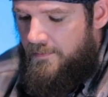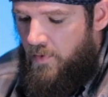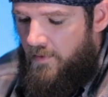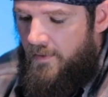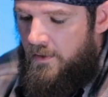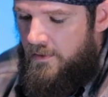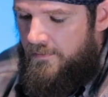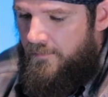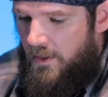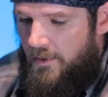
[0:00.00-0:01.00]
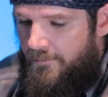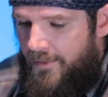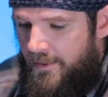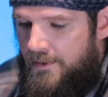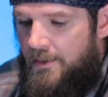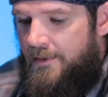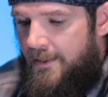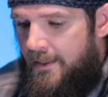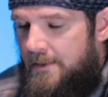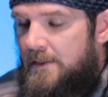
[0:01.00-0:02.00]
point values for getting things on the
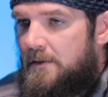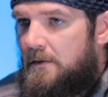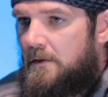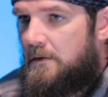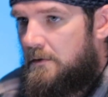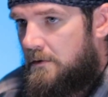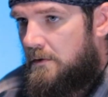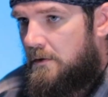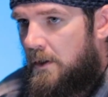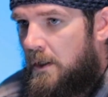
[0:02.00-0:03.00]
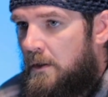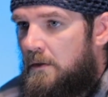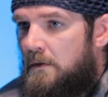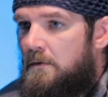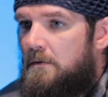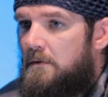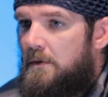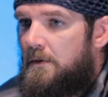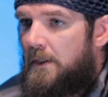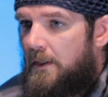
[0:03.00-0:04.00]
days, and
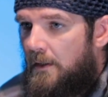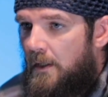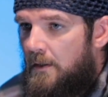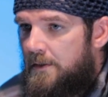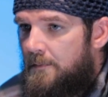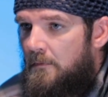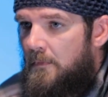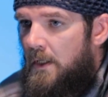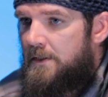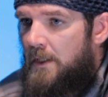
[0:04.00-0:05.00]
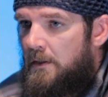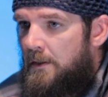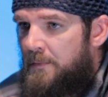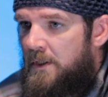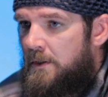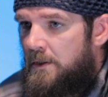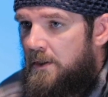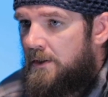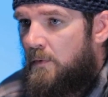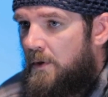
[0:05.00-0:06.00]
you can get those. It's not limited to
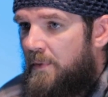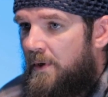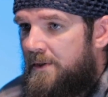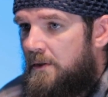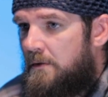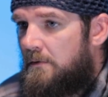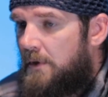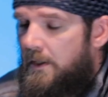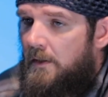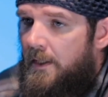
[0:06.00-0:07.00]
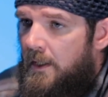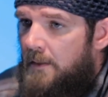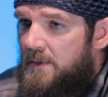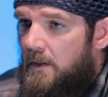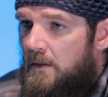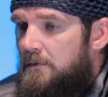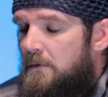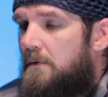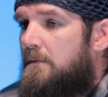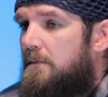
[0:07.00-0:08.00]
just one person, like a lot of games are.
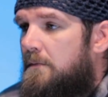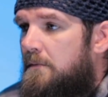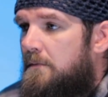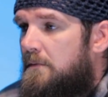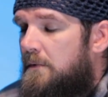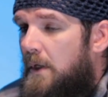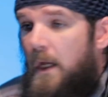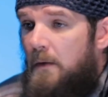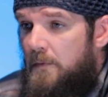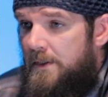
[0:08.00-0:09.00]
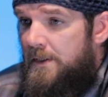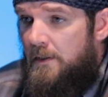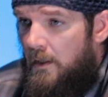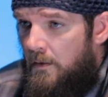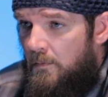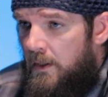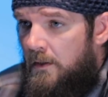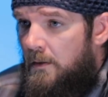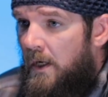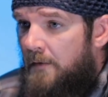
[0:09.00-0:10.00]
Ooh, which is another way you
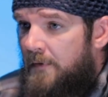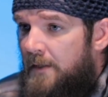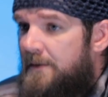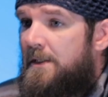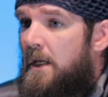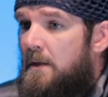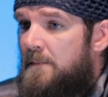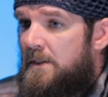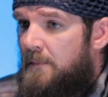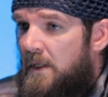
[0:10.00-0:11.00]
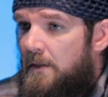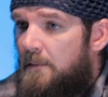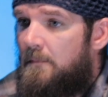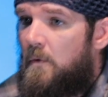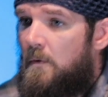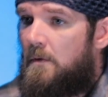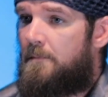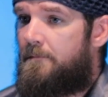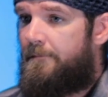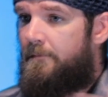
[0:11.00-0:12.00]
could modify these games to make them more
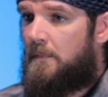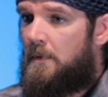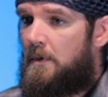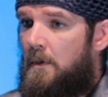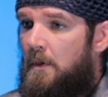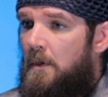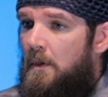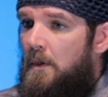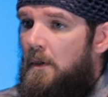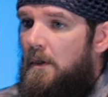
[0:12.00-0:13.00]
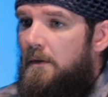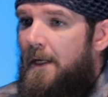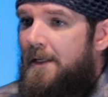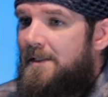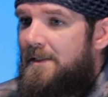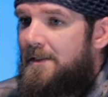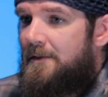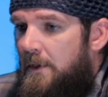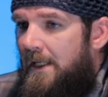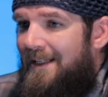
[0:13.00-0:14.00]
less
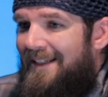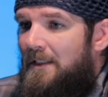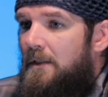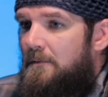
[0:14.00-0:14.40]
heated